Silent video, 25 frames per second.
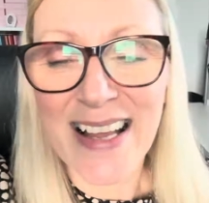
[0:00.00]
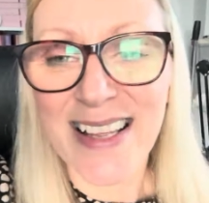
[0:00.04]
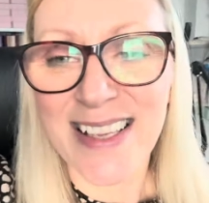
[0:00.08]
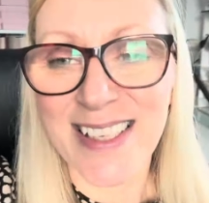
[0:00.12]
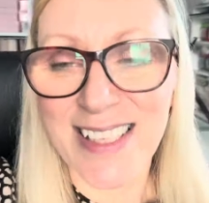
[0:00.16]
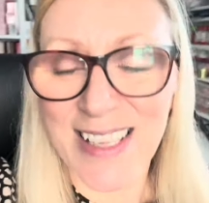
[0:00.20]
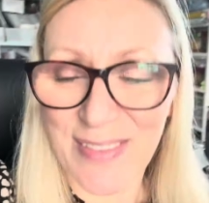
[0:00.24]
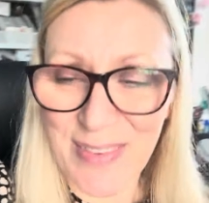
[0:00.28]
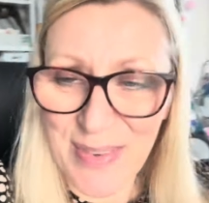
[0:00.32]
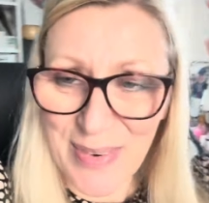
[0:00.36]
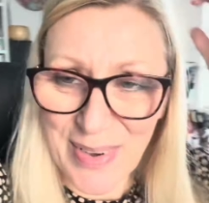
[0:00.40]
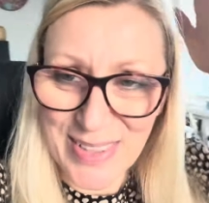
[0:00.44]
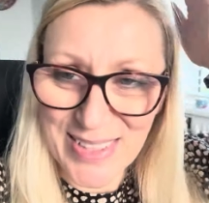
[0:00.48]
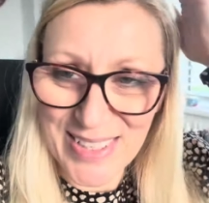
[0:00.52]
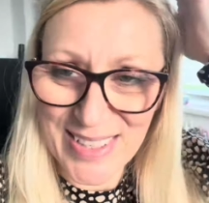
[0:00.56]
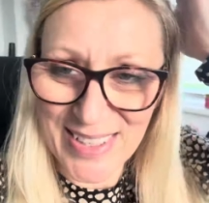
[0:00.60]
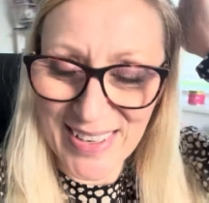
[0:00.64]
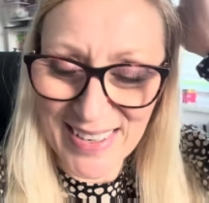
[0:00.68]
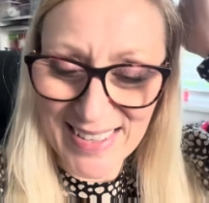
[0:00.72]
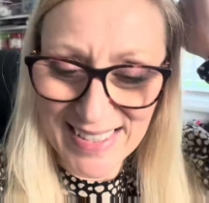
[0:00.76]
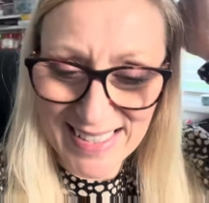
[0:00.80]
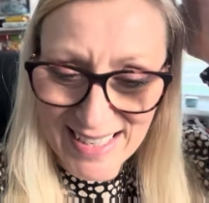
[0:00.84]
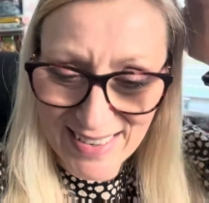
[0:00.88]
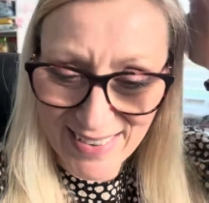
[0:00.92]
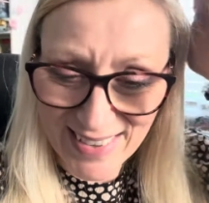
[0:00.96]
So if you want to
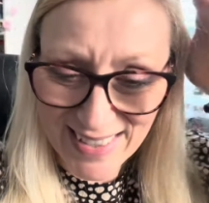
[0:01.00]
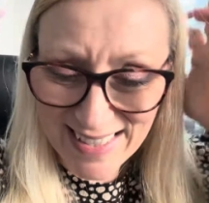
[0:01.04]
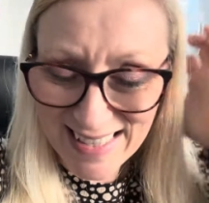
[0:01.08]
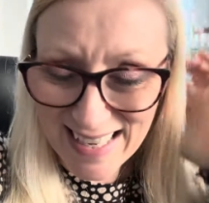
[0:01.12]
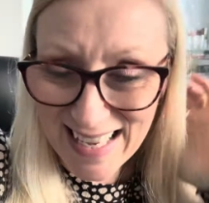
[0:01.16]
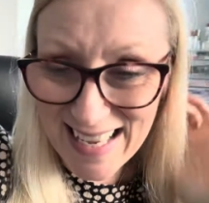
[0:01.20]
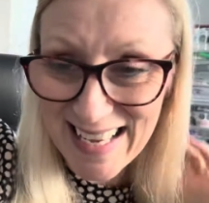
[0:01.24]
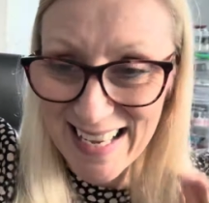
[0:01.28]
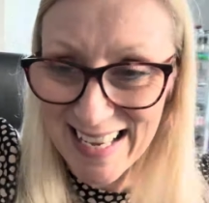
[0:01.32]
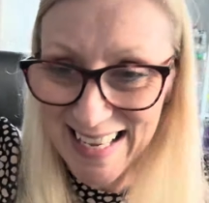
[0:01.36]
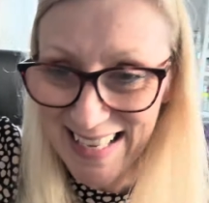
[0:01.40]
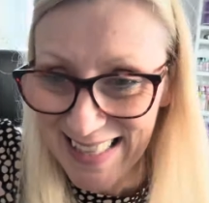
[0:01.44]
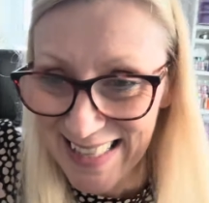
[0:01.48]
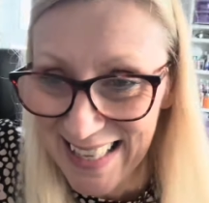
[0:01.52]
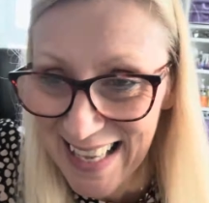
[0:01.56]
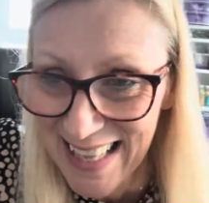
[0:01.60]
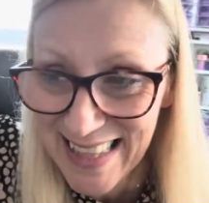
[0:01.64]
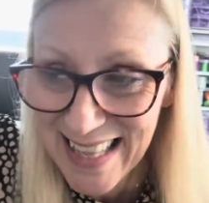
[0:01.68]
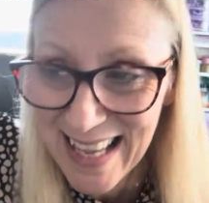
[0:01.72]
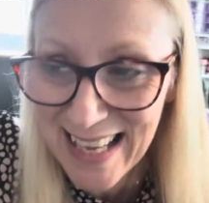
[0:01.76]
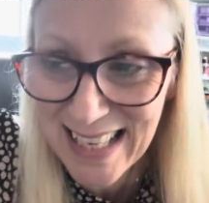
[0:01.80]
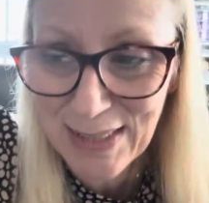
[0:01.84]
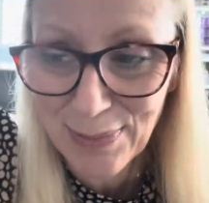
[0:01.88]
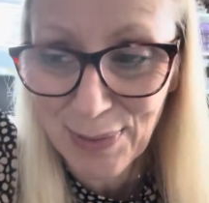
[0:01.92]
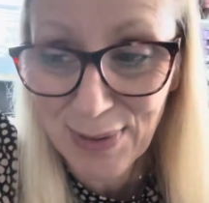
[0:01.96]
go and see what's in
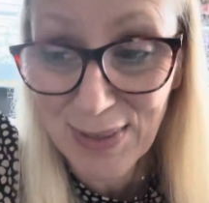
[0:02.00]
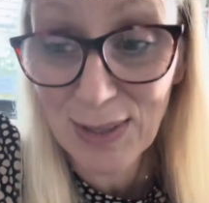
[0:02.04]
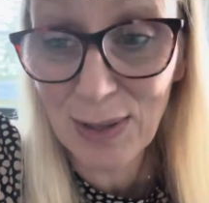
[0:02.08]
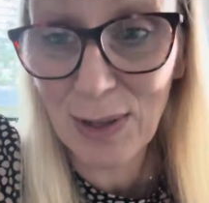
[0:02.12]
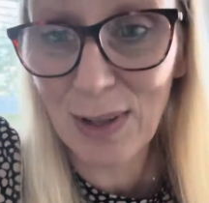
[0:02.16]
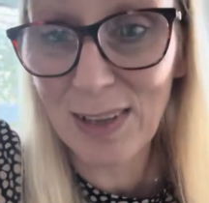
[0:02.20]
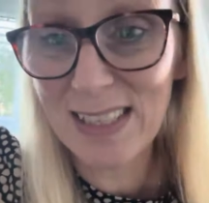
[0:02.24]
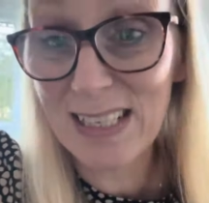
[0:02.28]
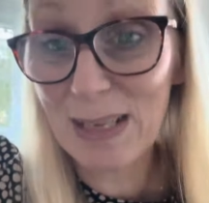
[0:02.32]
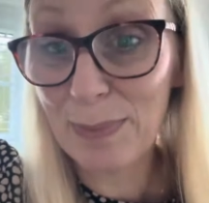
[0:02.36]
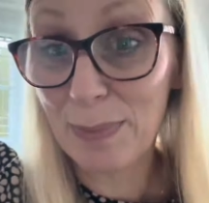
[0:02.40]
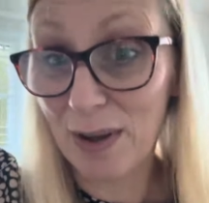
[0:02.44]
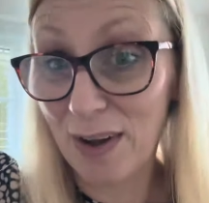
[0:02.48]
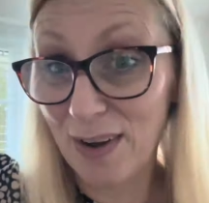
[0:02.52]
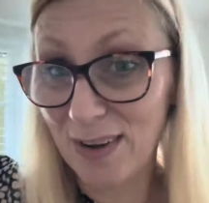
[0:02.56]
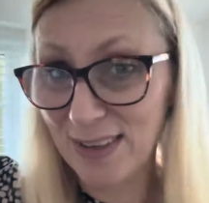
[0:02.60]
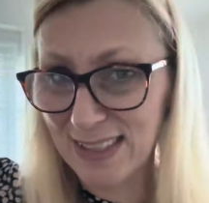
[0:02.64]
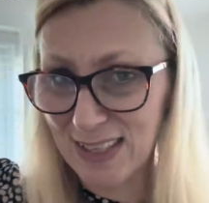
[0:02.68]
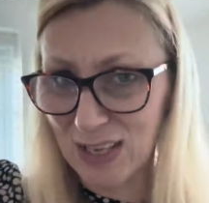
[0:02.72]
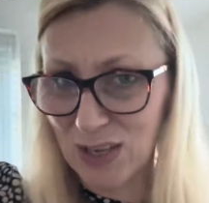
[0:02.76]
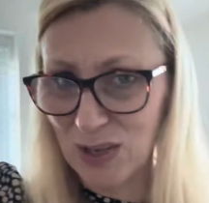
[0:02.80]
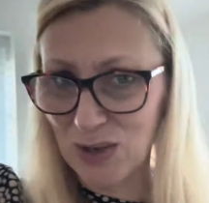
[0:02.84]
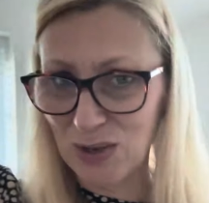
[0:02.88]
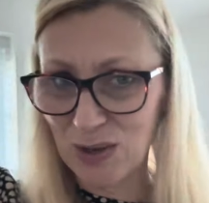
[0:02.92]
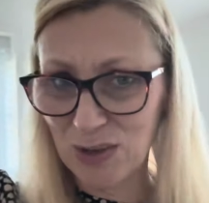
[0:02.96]
next month's glossy
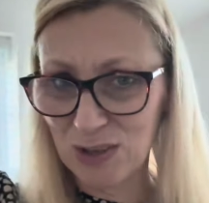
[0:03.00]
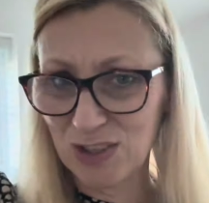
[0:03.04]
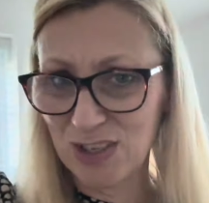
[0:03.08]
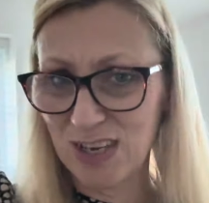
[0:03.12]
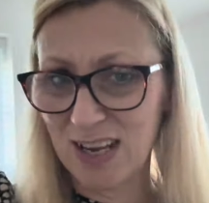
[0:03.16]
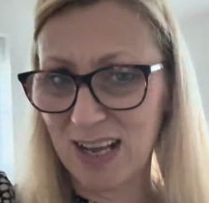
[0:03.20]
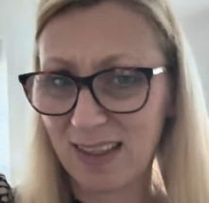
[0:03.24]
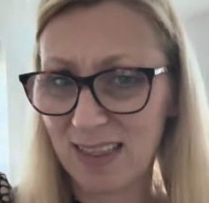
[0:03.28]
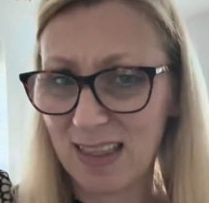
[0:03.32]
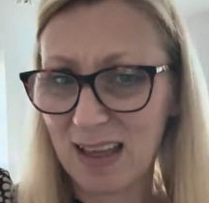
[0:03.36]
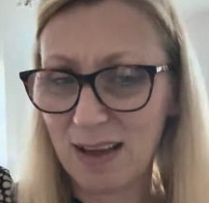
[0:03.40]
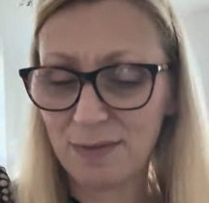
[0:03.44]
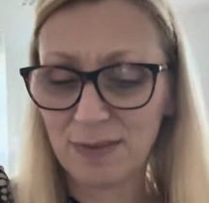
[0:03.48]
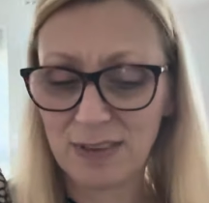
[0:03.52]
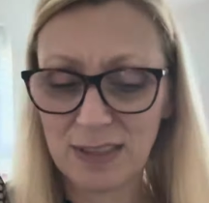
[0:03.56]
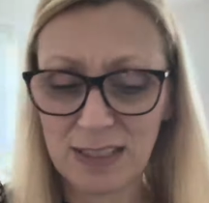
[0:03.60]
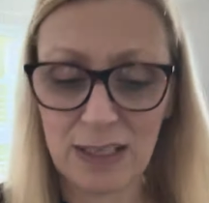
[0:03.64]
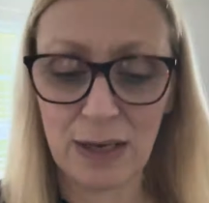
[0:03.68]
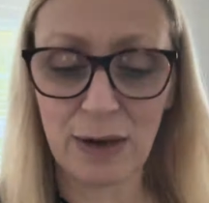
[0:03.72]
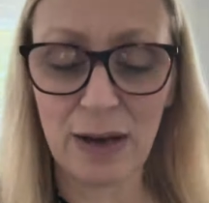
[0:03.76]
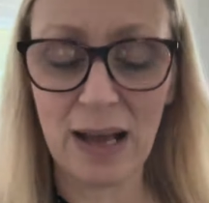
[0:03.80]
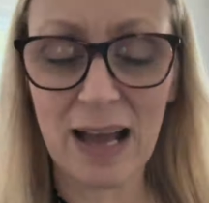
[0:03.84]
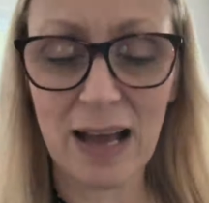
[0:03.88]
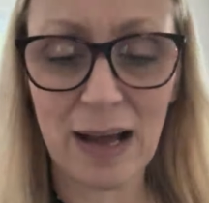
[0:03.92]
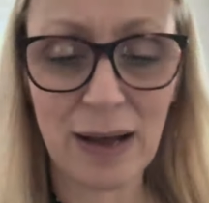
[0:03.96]
box, go check that
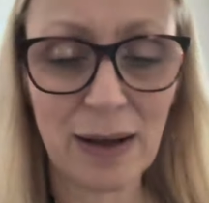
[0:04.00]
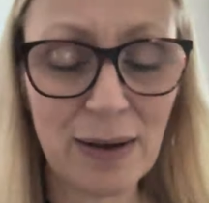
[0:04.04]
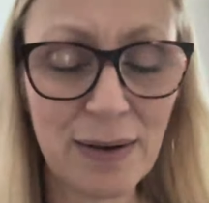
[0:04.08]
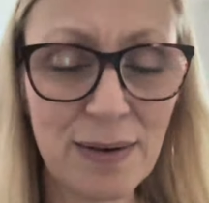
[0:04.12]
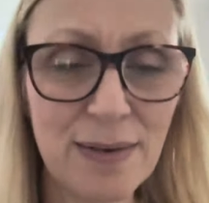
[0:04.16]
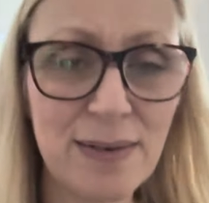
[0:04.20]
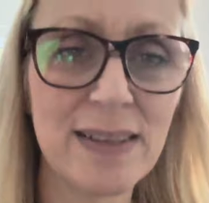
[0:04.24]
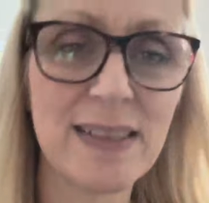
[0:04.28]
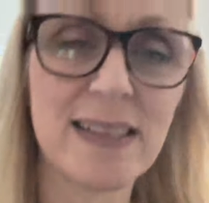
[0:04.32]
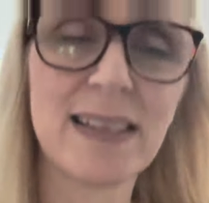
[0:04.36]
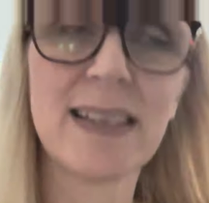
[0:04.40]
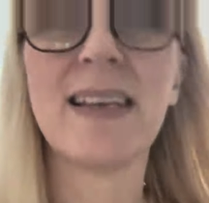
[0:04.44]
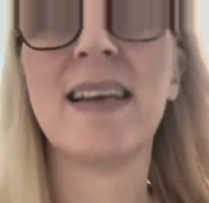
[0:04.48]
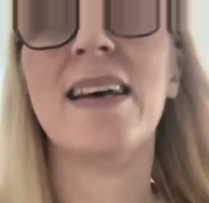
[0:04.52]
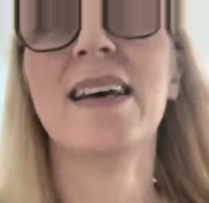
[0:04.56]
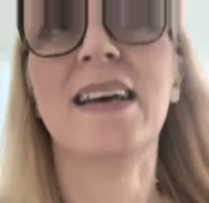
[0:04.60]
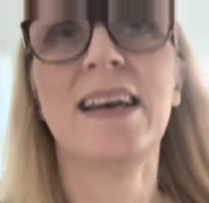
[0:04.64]
video out.